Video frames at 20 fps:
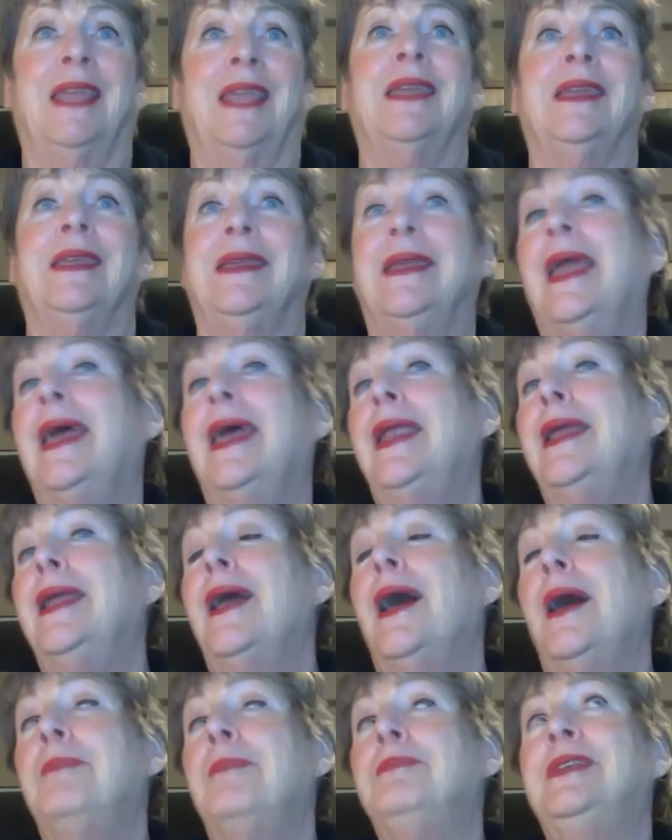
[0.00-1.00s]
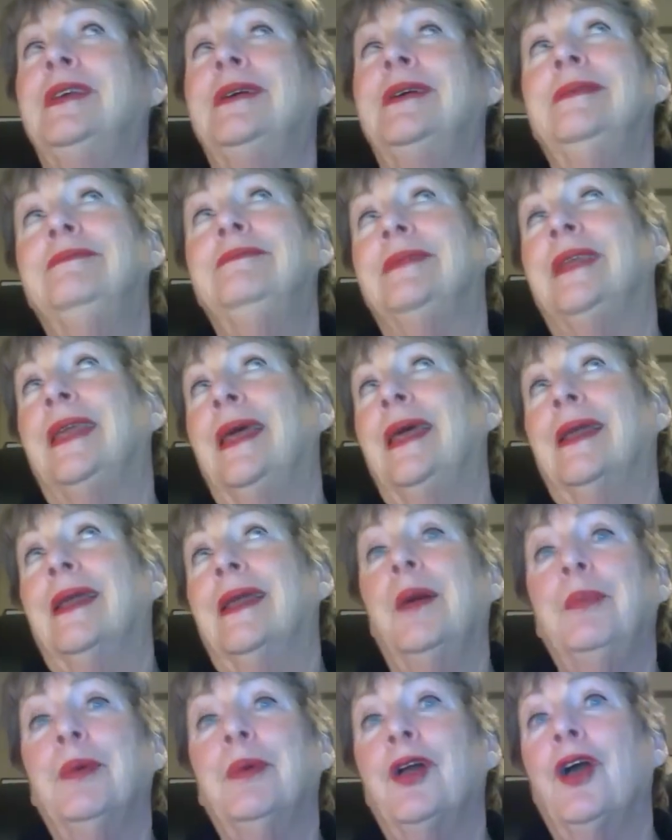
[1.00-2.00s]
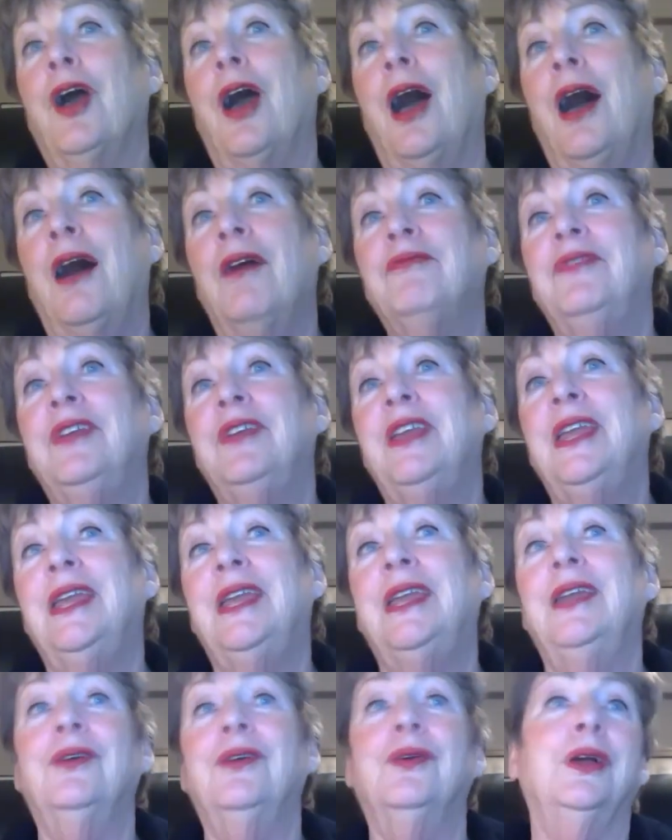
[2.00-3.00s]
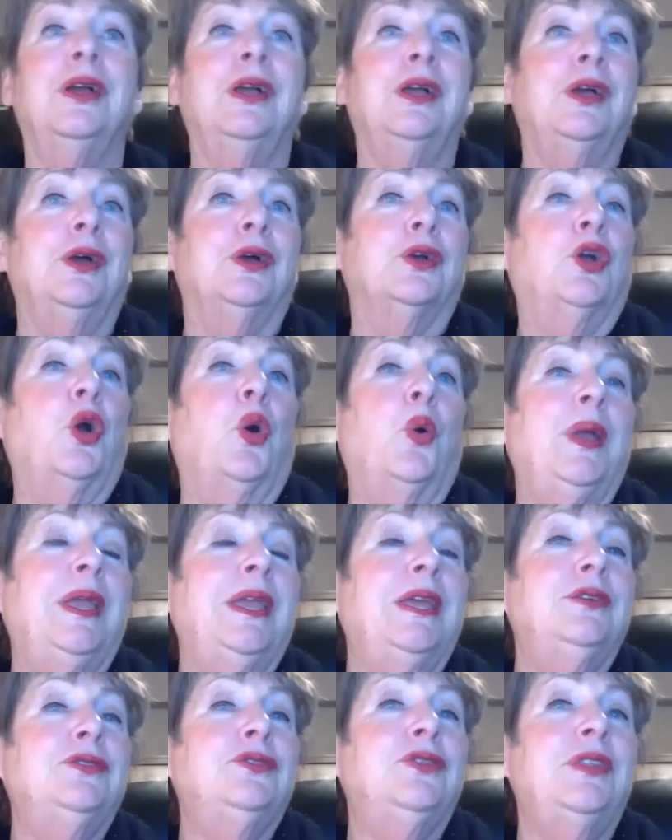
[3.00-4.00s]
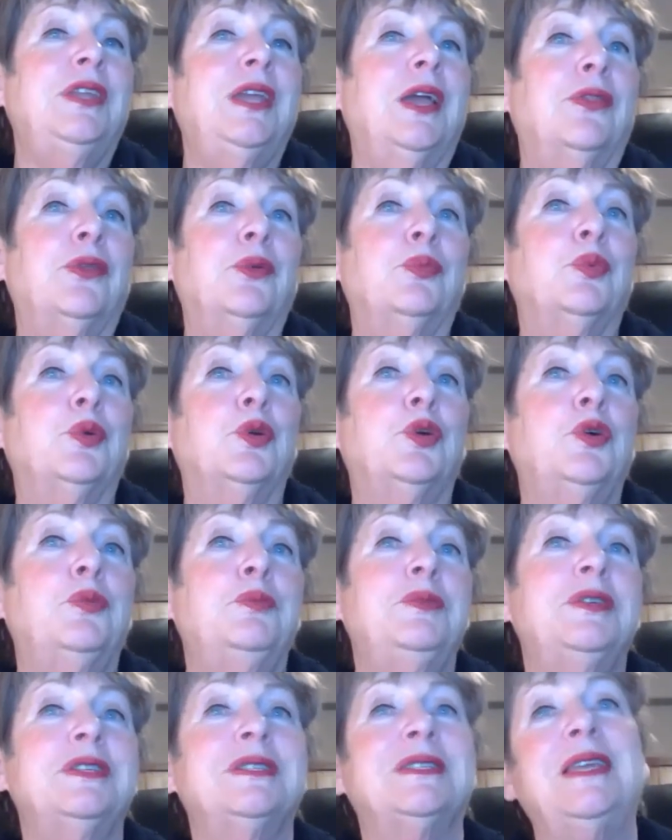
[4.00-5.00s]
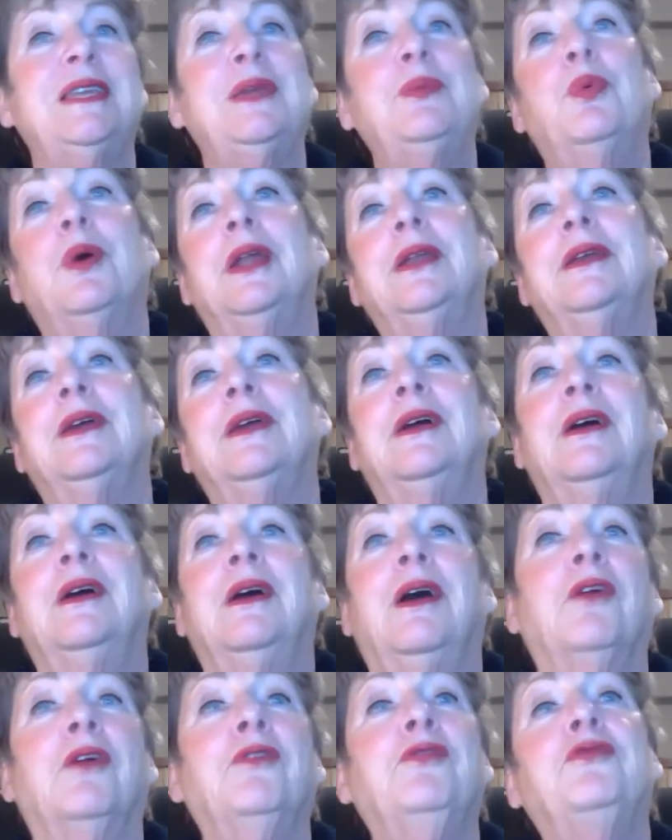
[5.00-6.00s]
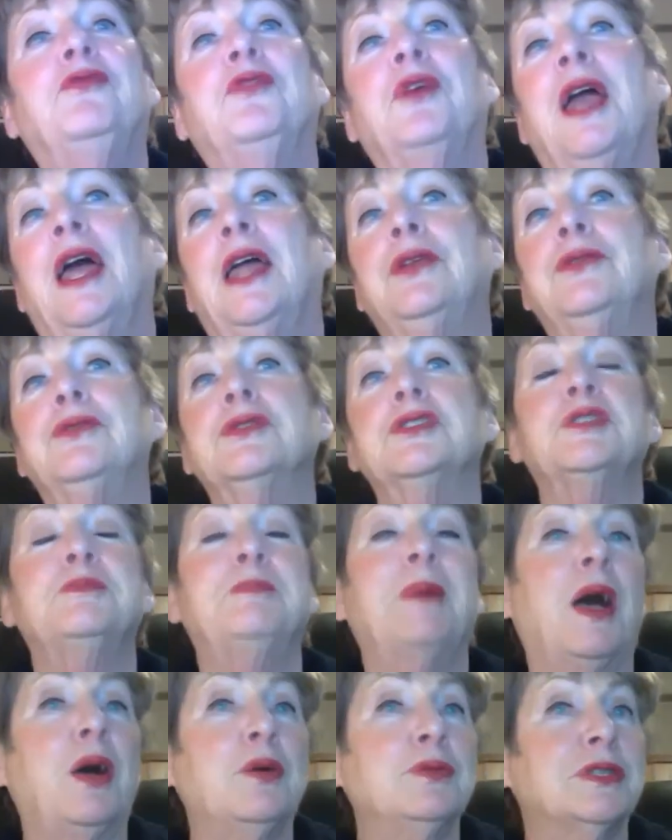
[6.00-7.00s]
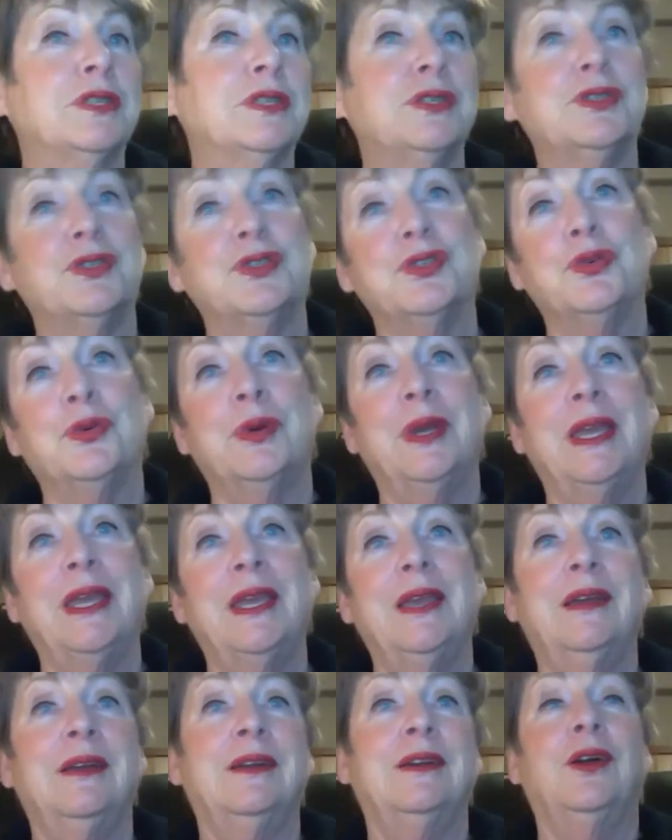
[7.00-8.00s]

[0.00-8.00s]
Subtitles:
Getting up to get a cup of coffee or going into the other room to see what our friend or spouse is doing,